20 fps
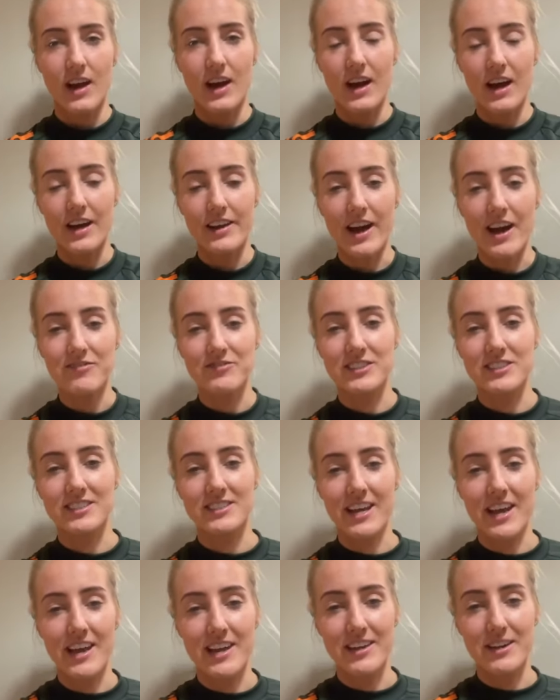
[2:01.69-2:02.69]
I'd have to
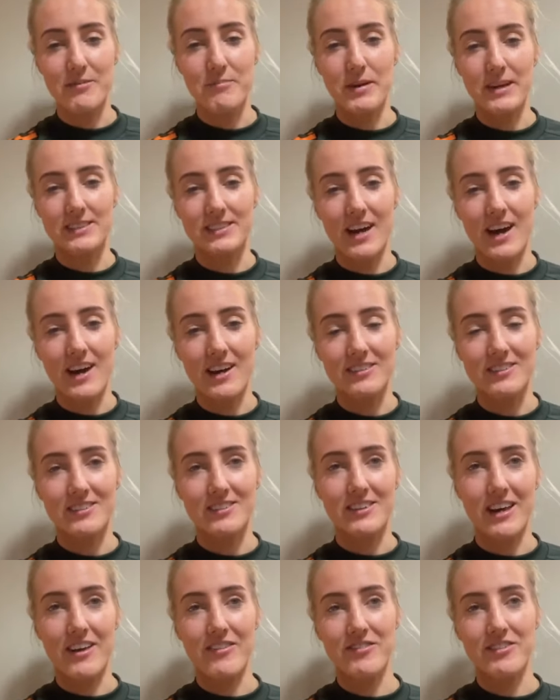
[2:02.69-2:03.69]
say my dad,
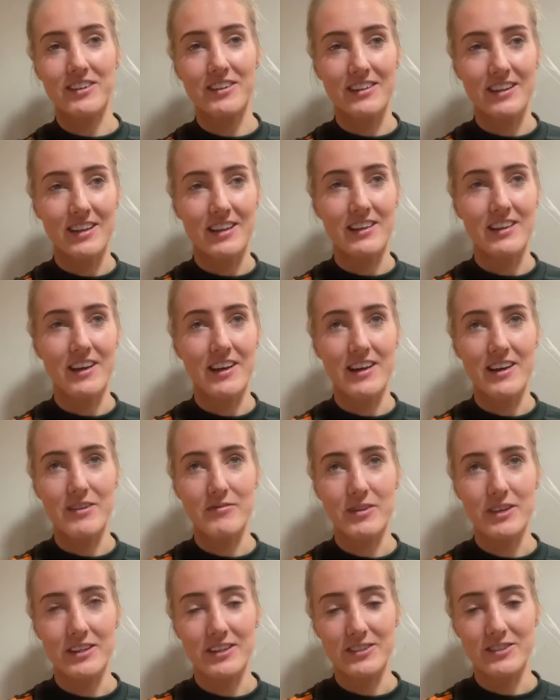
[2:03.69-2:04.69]
definitely.
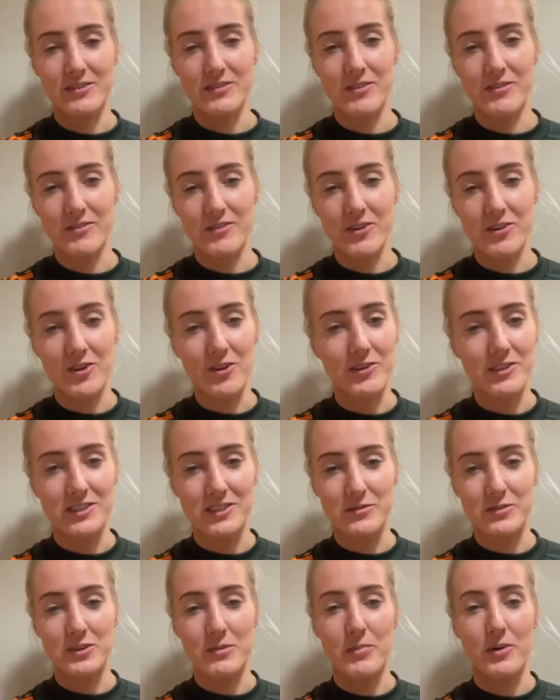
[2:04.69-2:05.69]
He's always
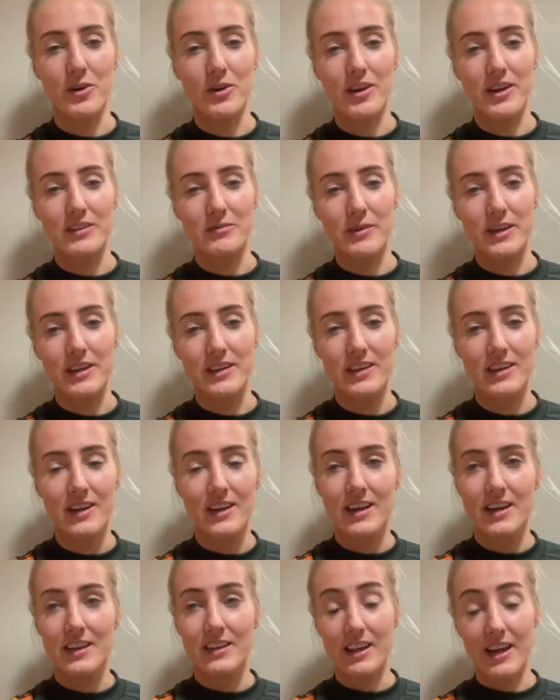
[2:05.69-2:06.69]
supported me,
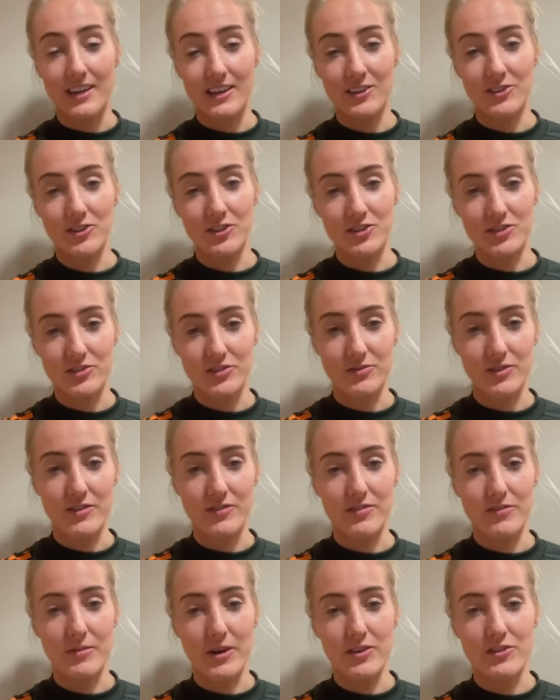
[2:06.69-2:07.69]
like he does
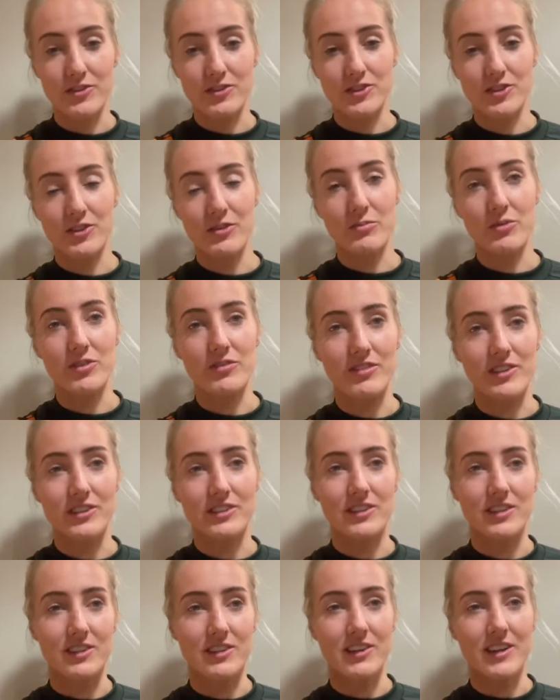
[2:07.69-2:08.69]
with my other two brothers,
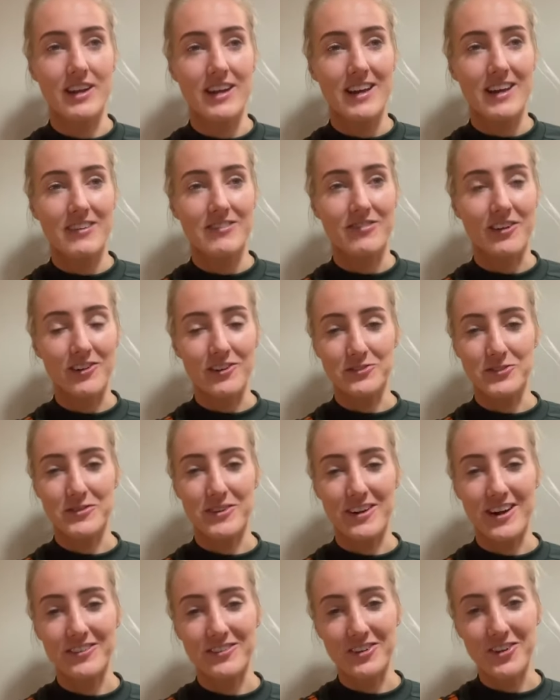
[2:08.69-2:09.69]
and follows me
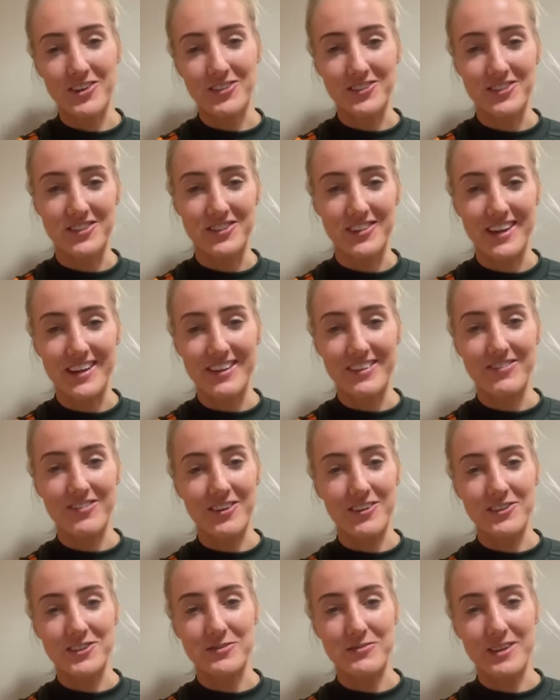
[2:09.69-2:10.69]
around the country,
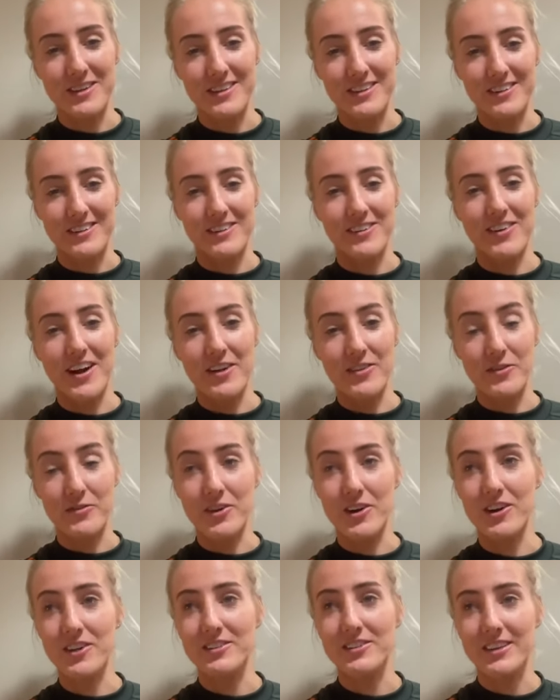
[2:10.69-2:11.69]
follows me around the
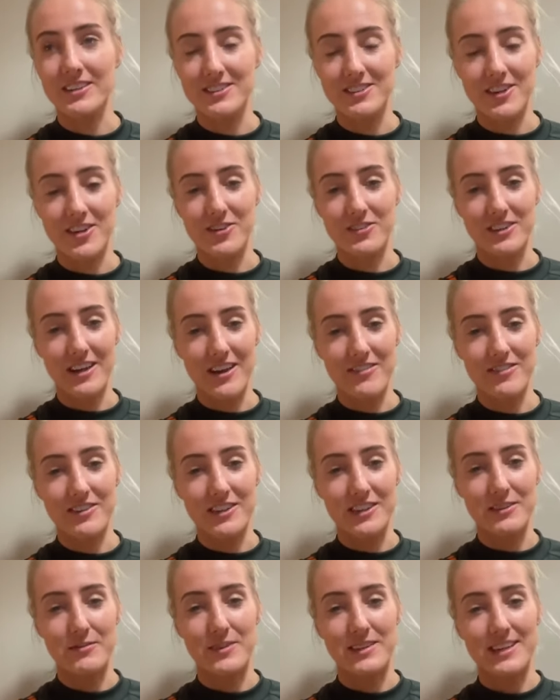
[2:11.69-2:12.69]
world, so
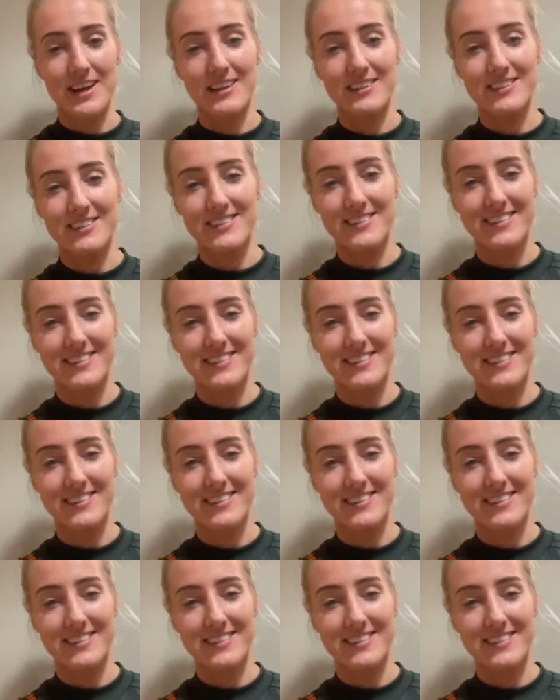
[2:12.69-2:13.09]
definitely my dad.